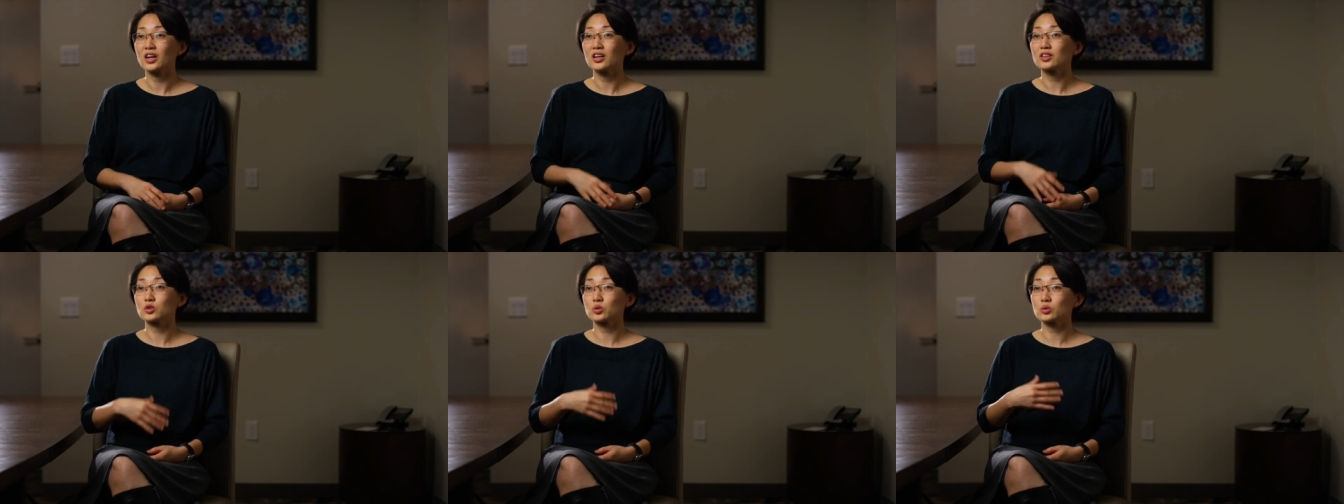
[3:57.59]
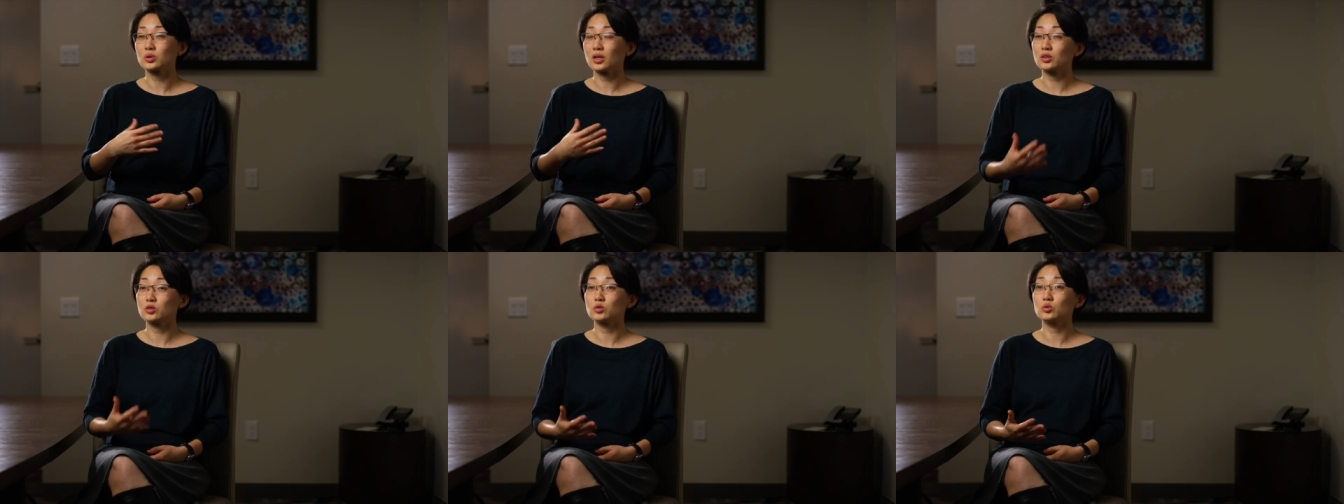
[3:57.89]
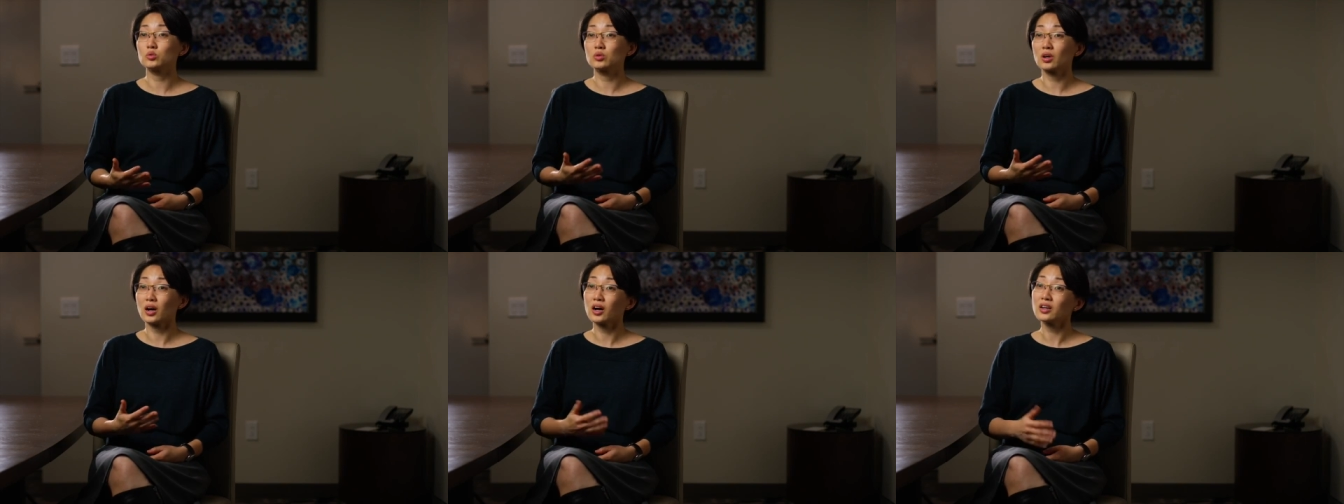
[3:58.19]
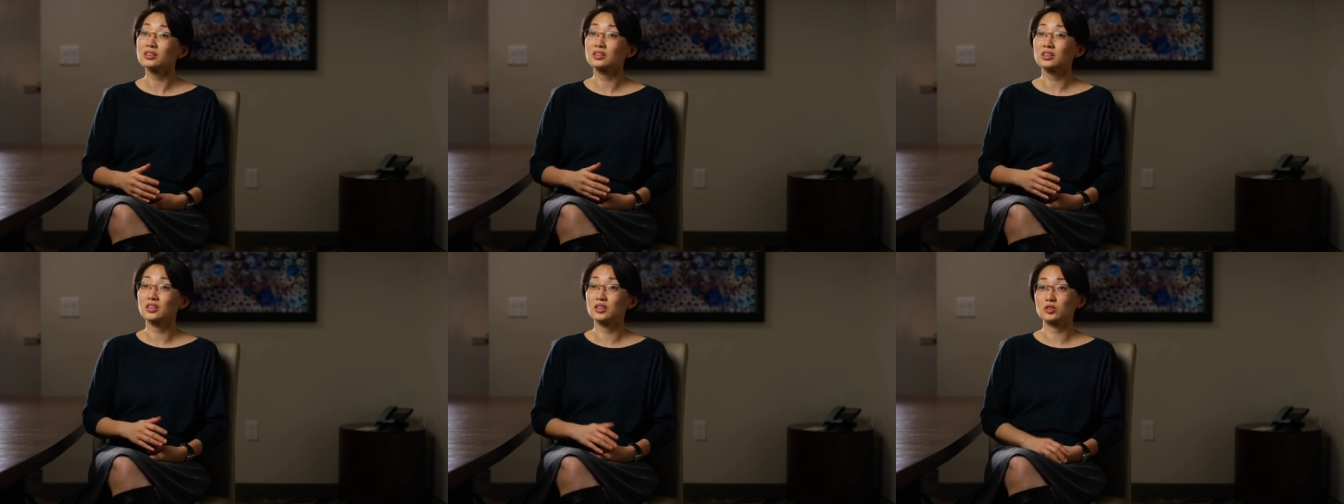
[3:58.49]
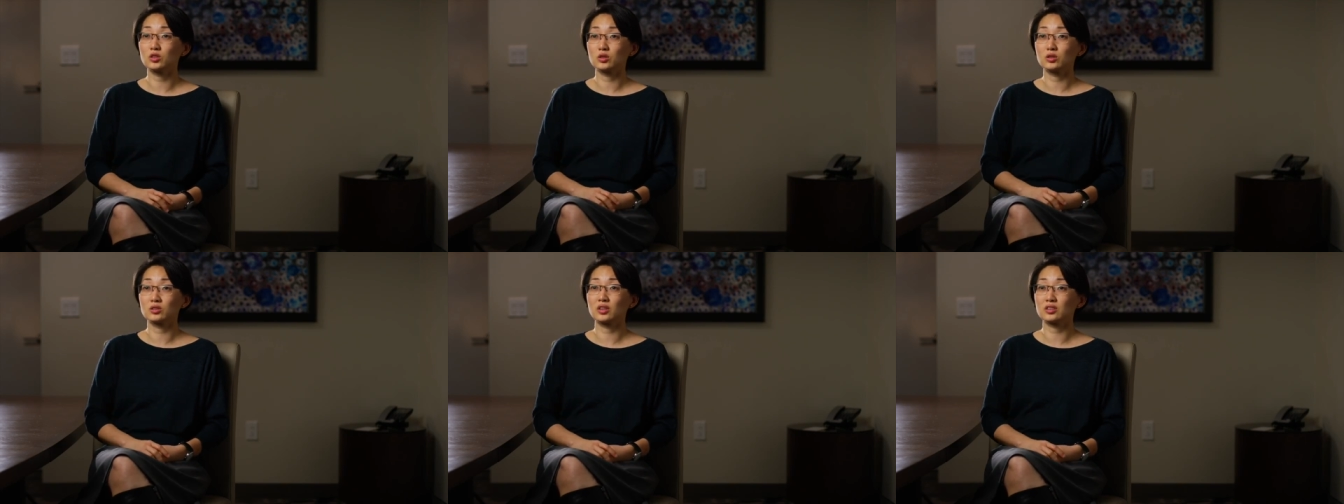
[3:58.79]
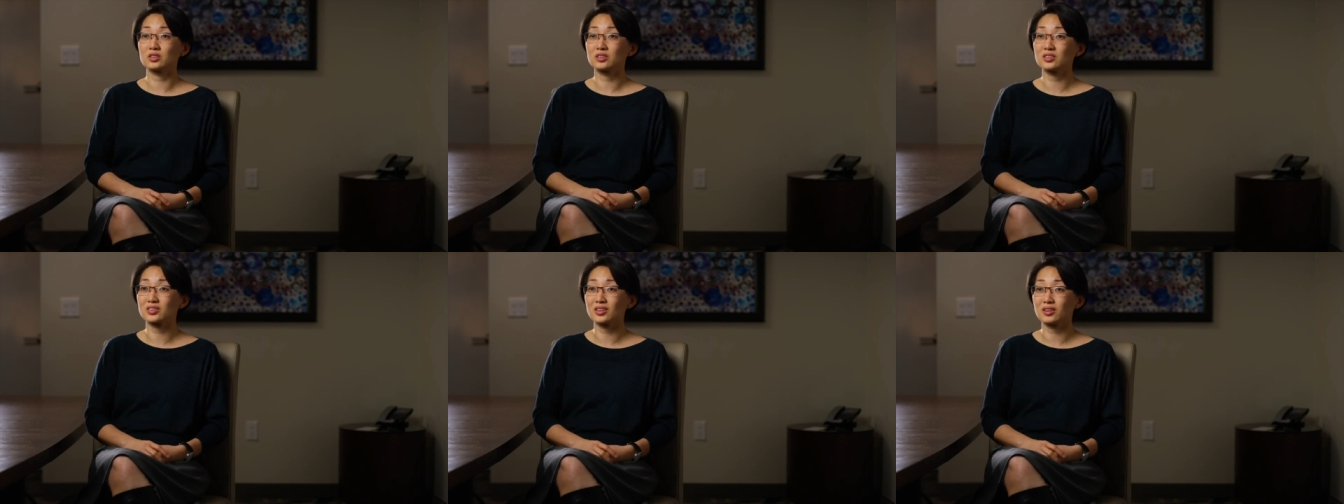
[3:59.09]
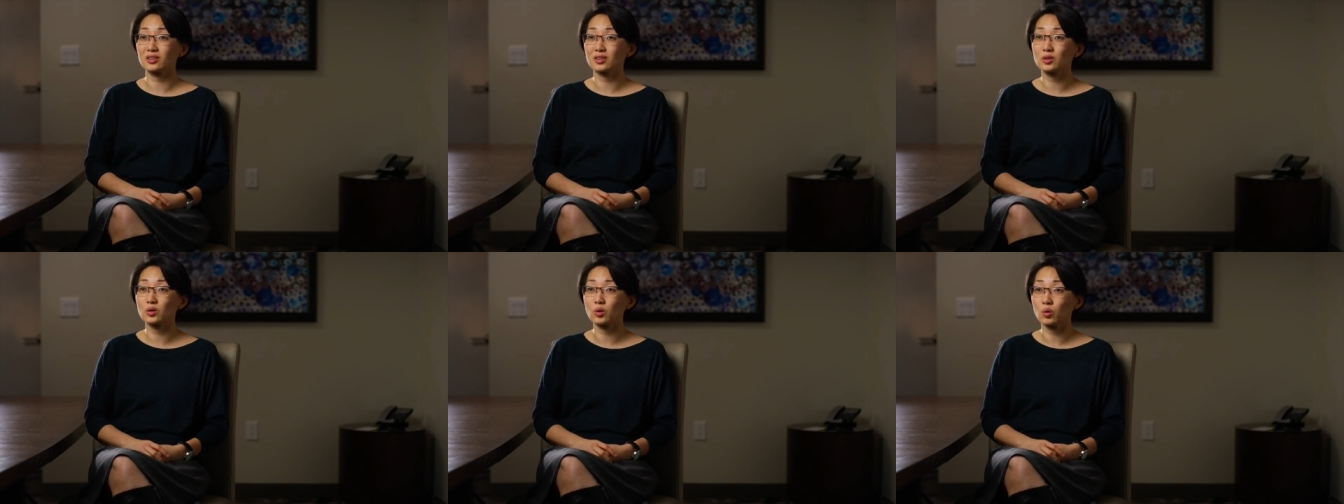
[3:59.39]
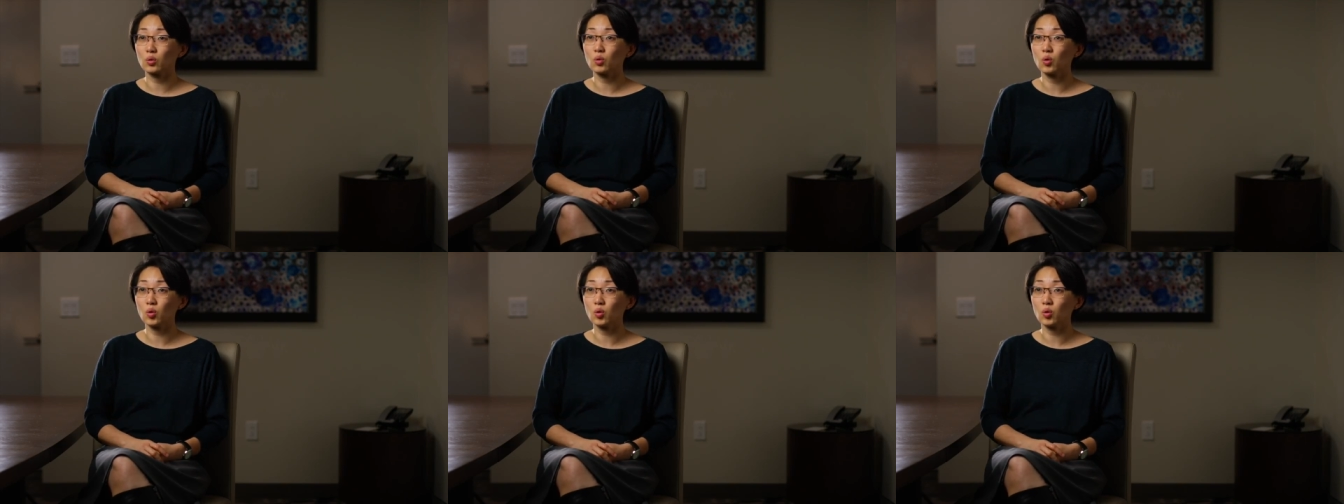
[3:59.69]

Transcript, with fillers: So they do not need to necessarily go